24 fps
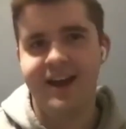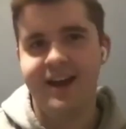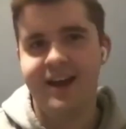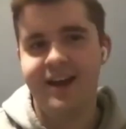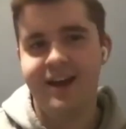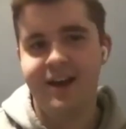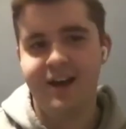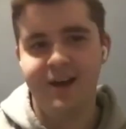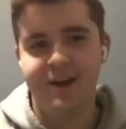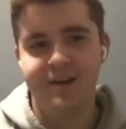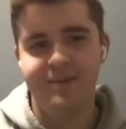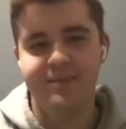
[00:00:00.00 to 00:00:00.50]

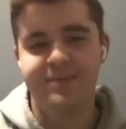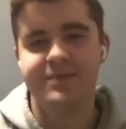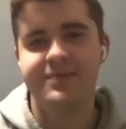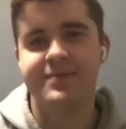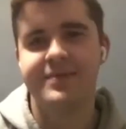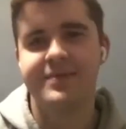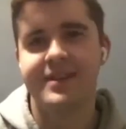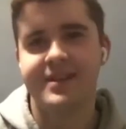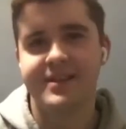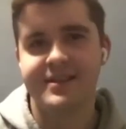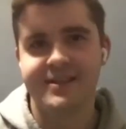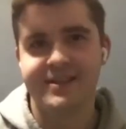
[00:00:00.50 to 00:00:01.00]
Um,
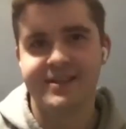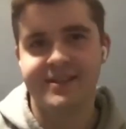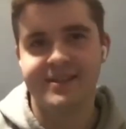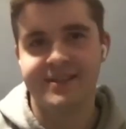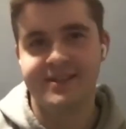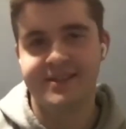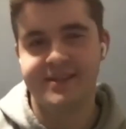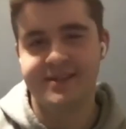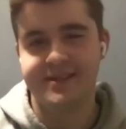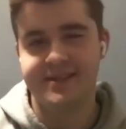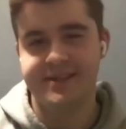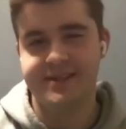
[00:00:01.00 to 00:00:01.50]

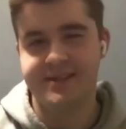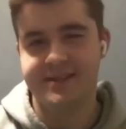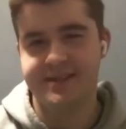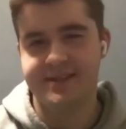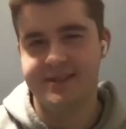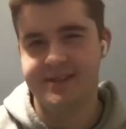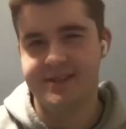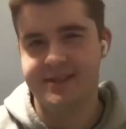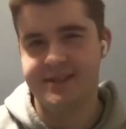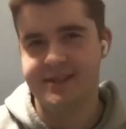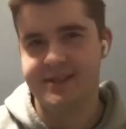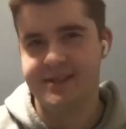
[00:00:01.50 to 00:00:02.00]

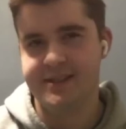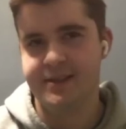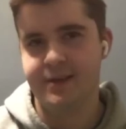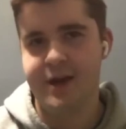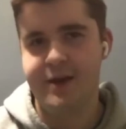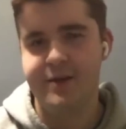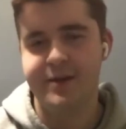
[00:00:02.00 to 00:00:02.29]
so I